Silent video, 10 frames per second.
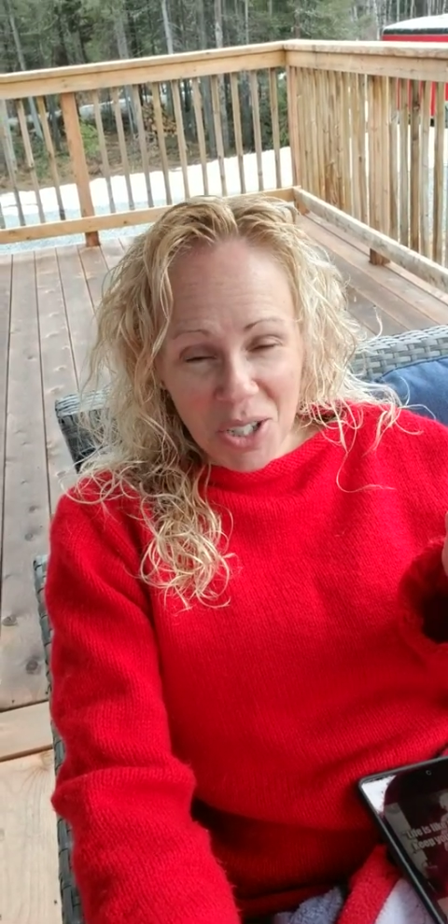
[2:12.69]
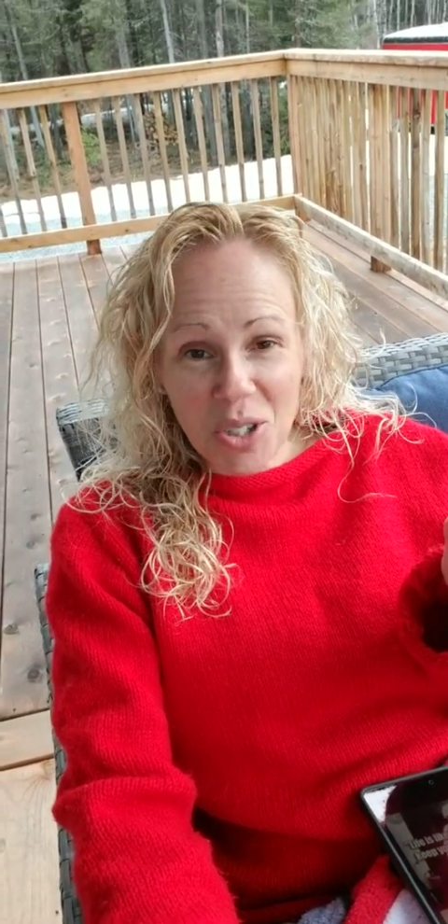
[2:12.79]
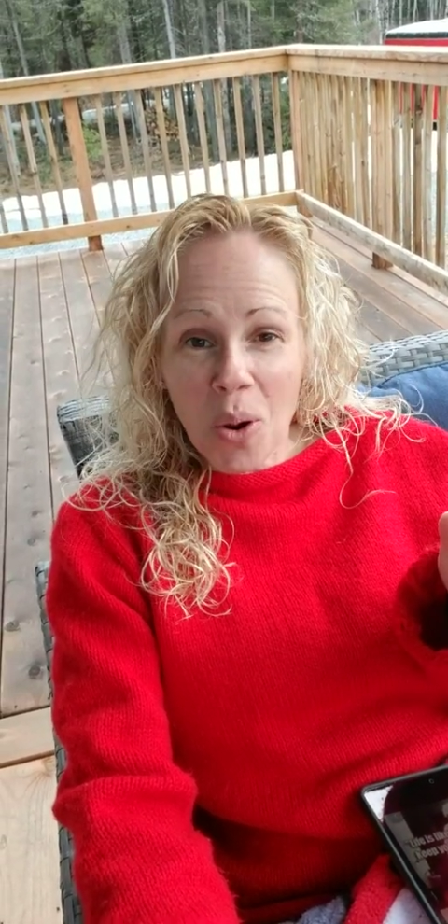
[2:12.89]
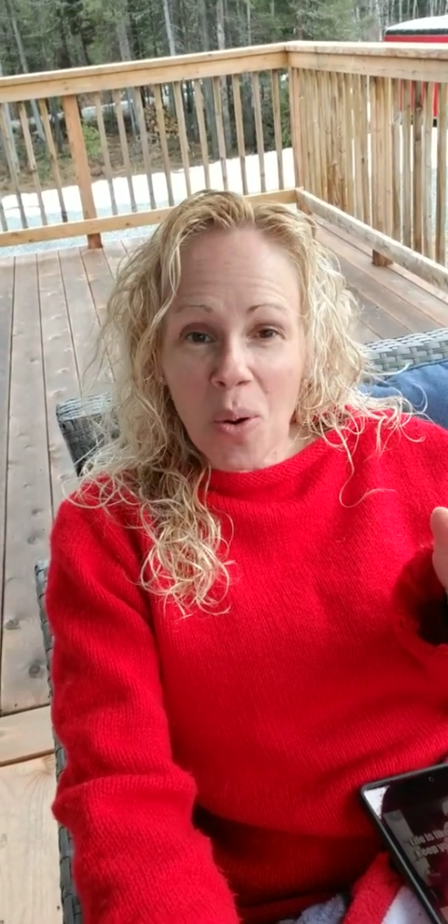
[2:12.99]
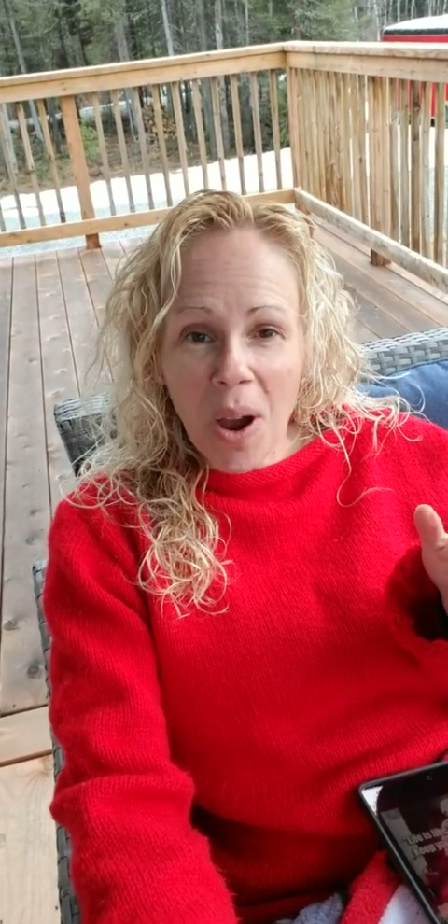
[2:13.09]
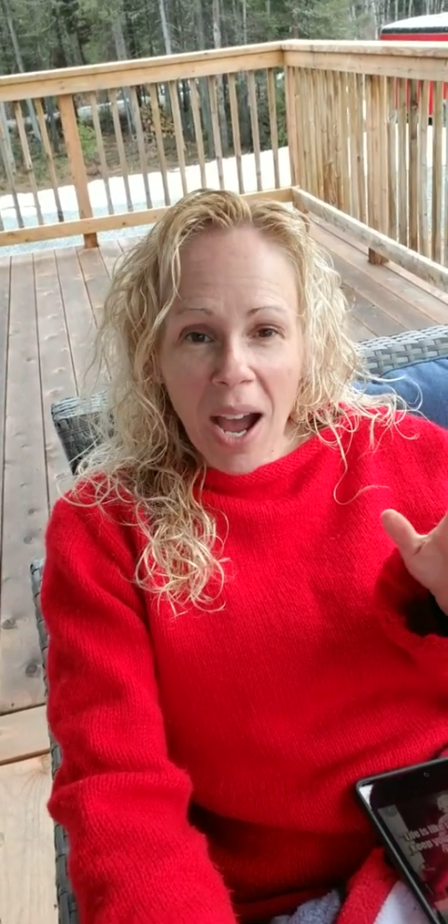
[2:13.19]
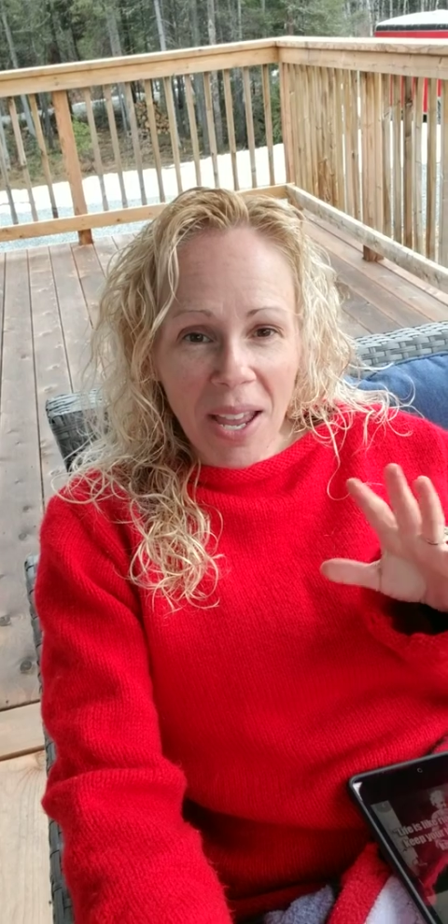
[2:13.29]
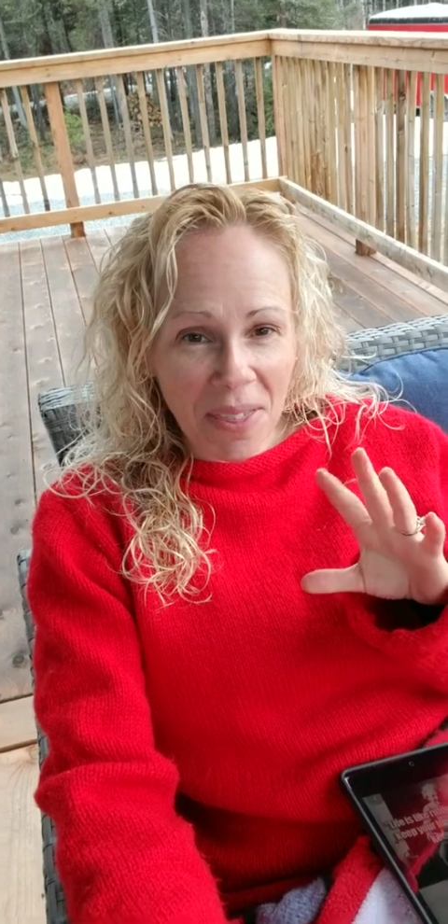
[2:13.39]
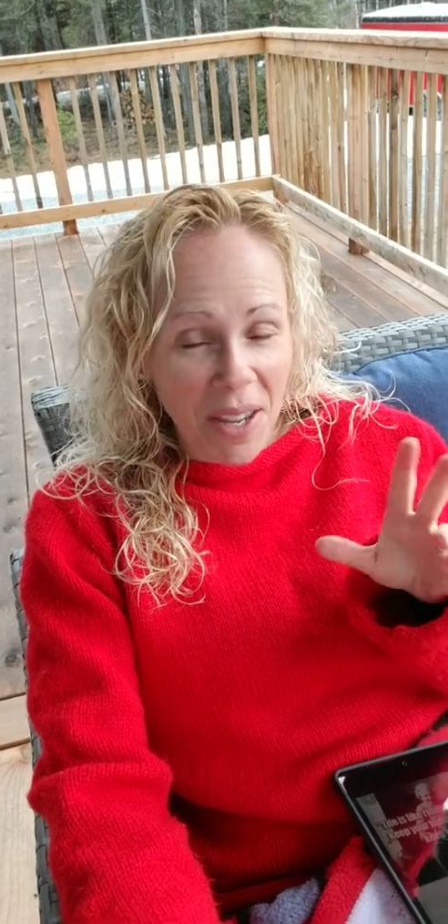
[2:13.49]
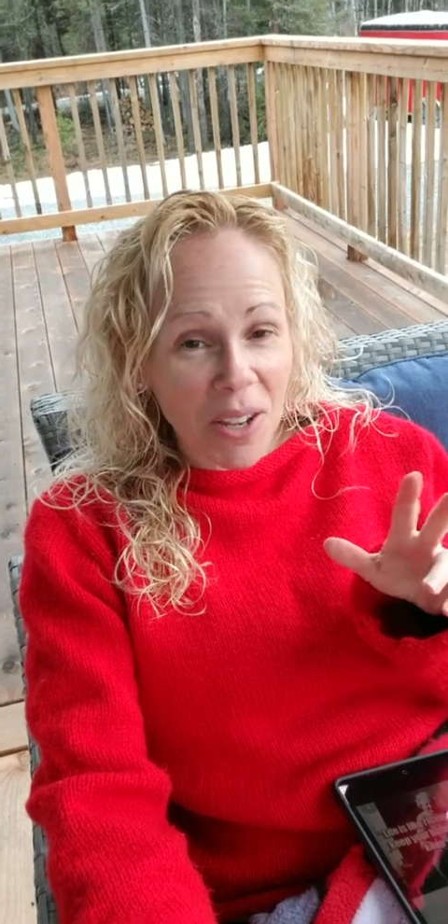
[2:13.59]
So I
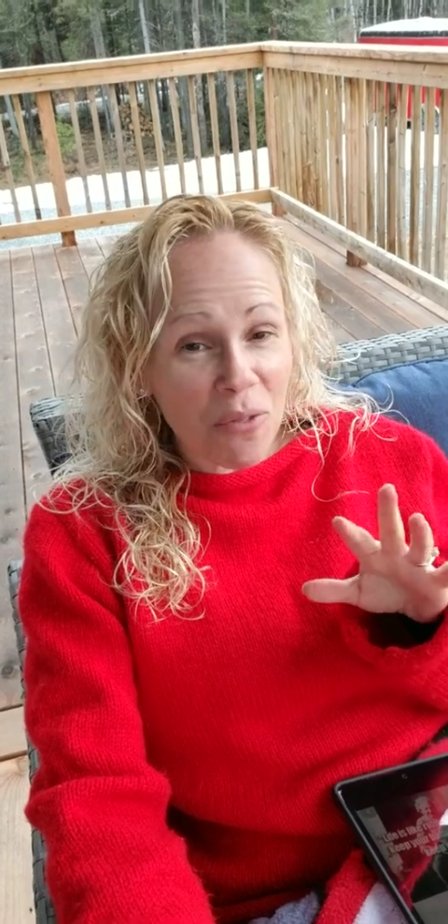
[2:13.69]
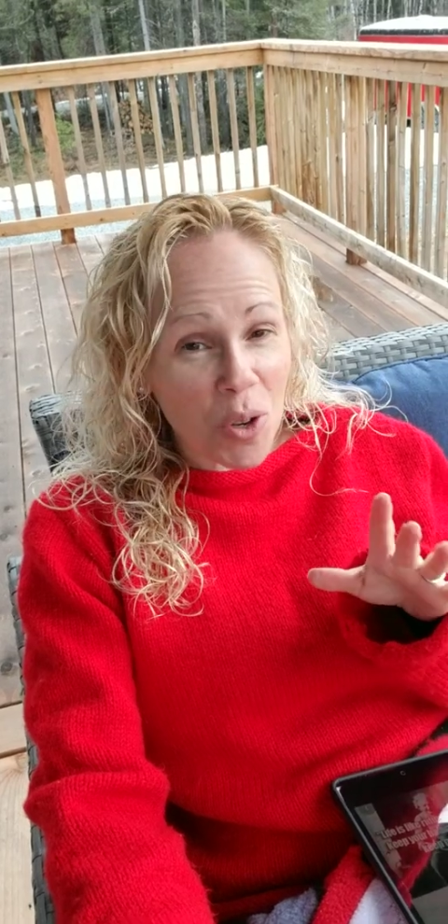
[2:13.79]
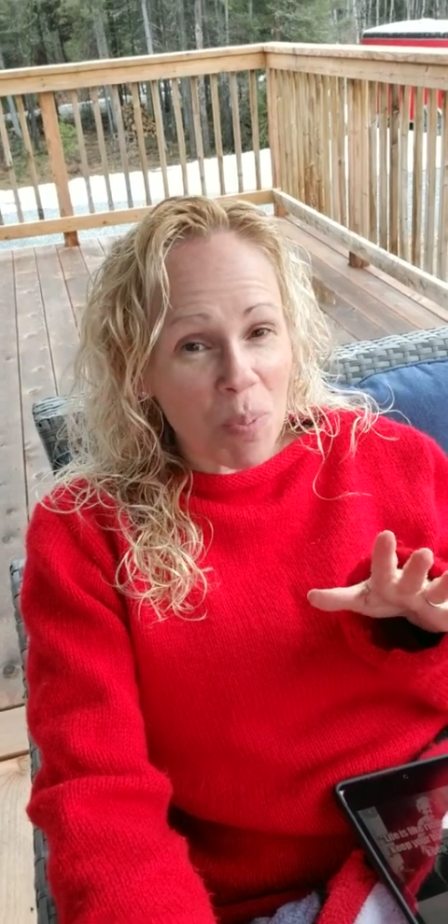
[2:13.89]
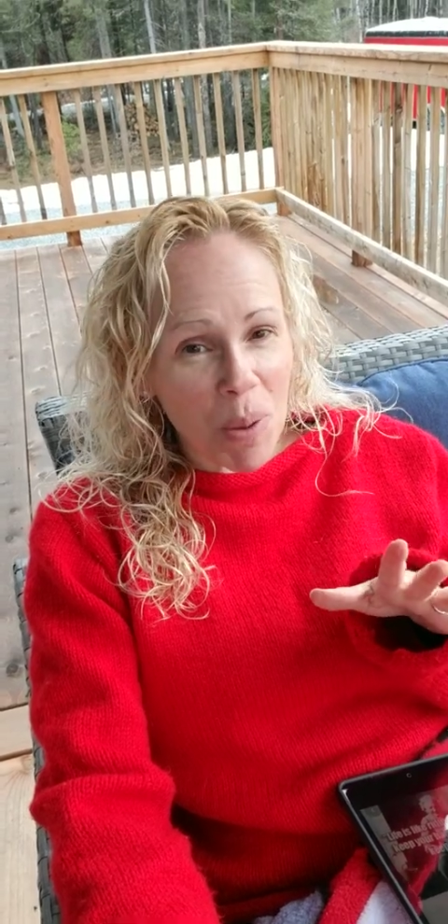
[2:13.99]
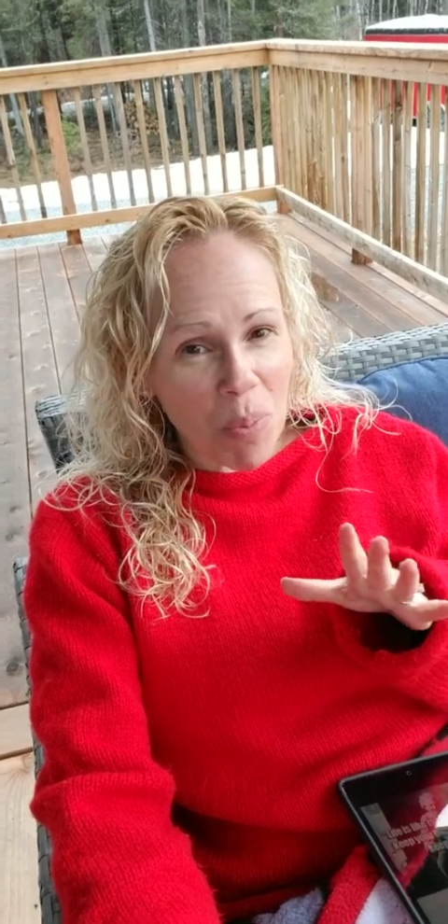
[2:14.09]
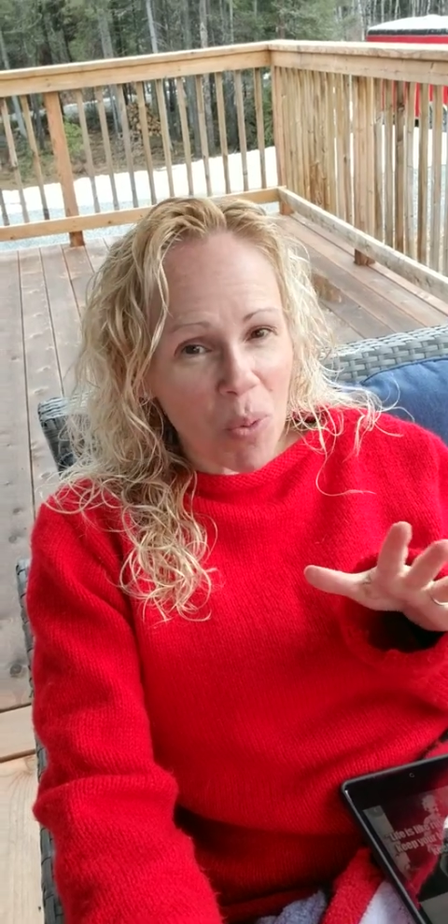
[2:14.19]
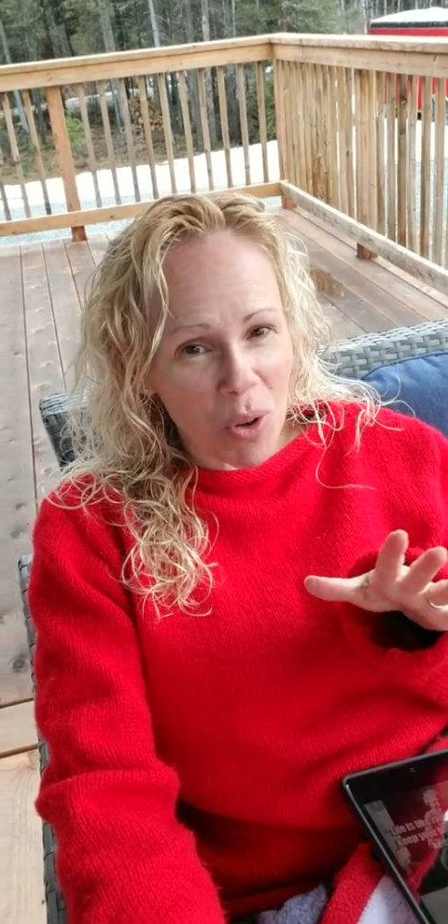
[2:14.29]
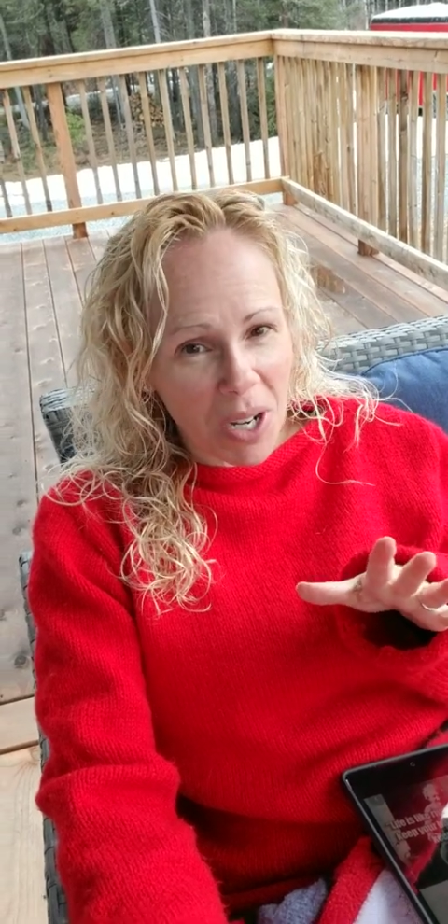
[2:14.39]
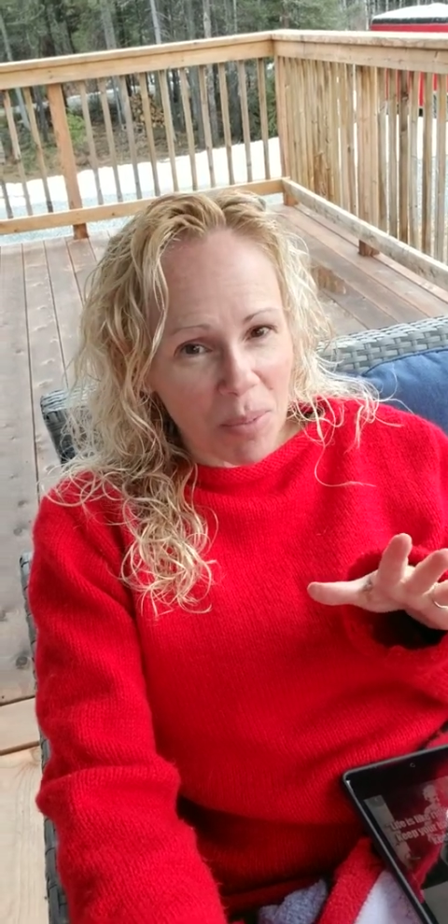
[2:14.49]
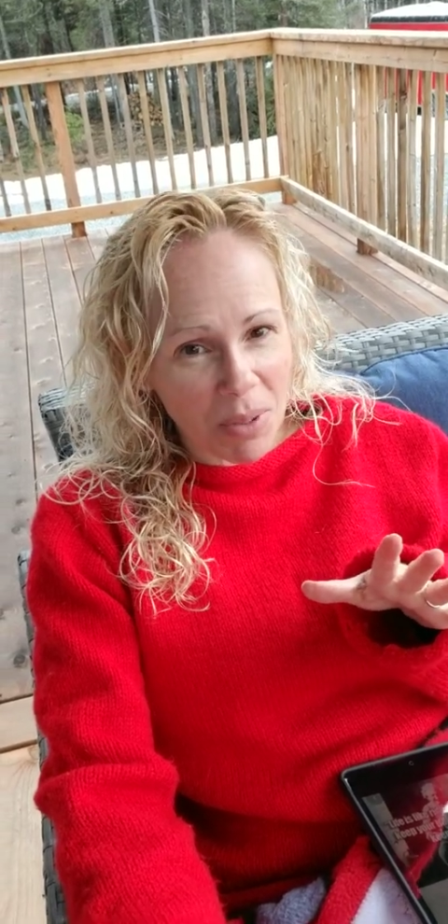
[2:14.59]
think a few people were
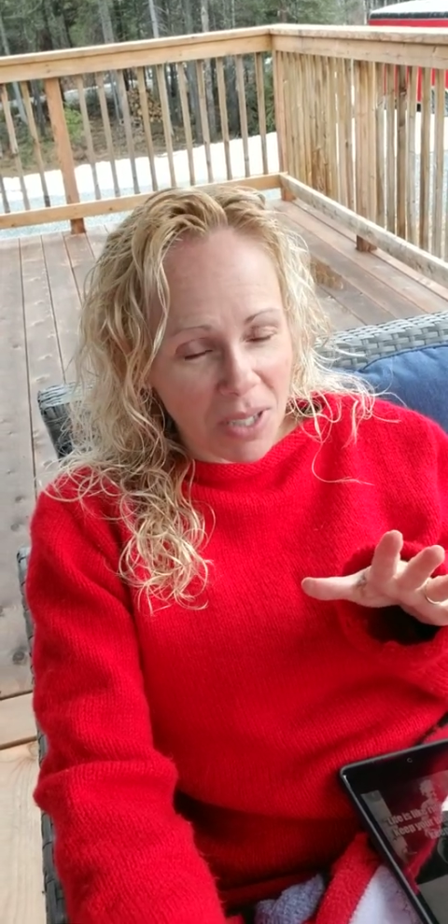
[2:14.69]
able